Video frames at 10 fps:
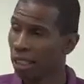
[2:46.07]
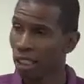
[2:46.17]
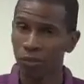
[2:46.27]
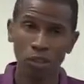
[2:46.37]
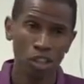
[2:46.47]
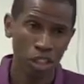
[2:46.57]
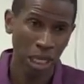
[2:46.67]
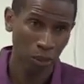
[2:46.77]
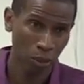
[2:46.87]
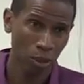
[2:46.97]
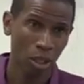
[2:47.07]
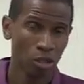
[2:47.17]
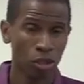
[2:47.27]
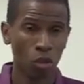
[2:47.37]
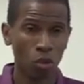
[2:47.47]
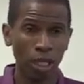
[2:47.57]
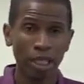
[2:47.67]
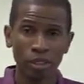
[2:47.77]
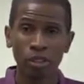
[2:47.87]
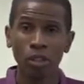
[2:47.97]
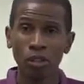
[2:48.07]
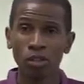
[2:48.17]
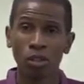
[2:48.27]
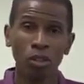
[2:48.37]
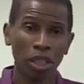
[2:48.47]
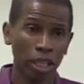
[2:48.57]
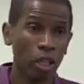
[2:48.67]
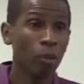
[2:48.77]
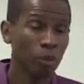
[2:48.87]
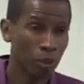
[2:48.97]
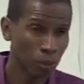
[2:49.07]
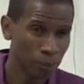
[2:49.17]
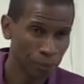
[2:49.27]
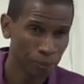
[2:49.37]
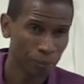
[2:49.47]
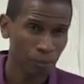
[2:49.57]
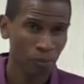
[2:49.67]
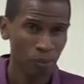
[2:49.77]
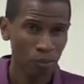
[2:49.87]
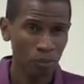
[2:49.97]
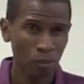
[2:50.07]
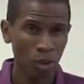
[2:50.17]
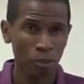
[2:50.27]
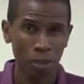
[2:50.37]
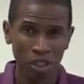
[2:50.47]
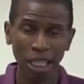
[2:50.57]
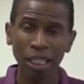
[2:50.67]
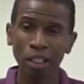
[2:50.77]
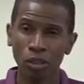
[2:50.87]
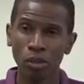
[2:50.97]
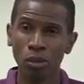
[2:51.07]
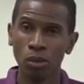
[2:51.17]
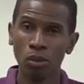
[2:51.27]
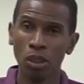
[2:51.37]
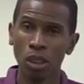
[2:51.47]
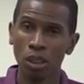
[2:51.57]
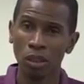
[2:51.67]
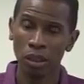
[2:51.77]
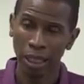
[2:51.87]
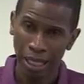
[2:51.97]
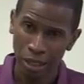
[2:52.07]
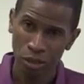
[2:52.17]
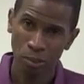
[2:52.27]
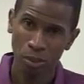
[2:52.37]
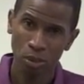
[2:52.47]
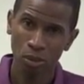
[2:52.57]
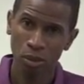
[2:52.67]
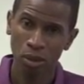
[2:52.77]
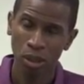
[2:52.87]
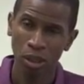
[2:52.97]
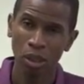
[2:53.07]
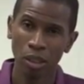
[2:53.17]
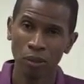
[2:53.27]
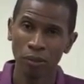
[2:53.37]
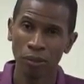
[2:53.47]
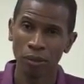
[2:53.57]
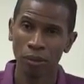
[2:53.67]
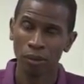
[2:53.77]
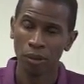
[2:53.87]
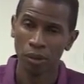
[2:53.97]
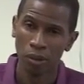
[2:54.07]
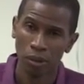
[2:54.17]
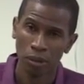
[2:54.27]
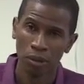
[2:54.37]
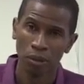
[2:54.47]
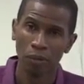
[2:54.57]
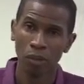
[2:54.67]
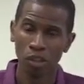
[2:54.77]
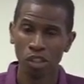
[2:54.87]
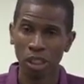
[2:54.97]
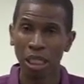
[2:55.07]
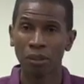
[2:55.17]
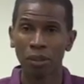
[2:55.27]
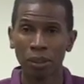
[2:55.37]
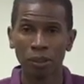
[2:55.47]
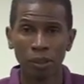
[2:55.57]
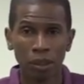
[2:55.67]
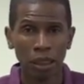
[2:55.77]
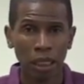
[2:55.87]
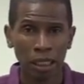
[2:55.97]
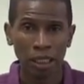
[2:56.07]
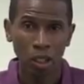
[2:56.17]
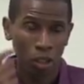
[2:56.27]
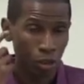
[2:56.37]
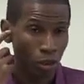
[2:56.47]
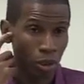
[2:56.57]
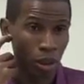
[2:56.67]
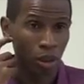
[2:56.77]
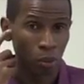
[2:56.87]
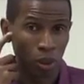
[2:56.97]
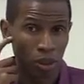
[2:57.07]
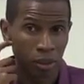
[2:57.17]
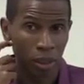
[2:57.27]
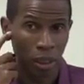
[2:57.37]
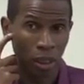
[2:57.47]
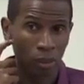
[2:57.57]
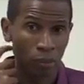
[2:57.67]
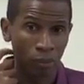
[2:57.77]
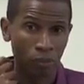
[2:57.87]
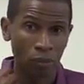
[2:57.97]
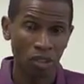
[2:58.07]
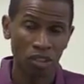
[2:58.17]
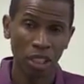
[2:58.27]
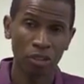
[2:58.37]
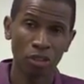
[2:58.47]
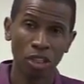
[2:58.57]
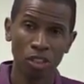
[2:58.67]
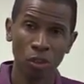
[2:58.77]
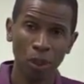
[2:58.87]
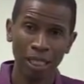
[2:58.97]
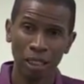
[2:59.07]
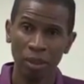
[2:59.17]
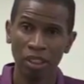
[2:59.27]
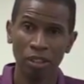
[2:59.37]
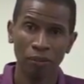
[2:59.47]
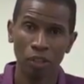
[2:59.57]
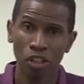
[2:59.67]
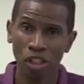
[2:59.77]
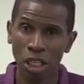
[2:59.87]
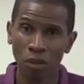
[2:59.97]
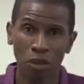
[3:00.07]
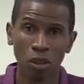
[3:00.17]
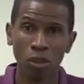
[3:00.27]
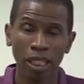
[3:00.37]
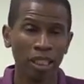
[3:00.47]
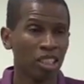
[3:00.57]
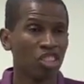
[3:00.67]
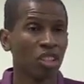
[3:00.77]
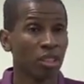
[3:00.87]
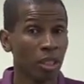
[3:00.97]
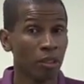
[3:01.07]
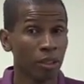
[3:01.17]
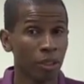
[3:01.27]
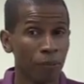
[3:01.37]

That's first chakra. So red stones are going to help you pertaining to the attributes of the first chakra. And they also deal with sex or sexuality because the first chakra is located at the genitalia,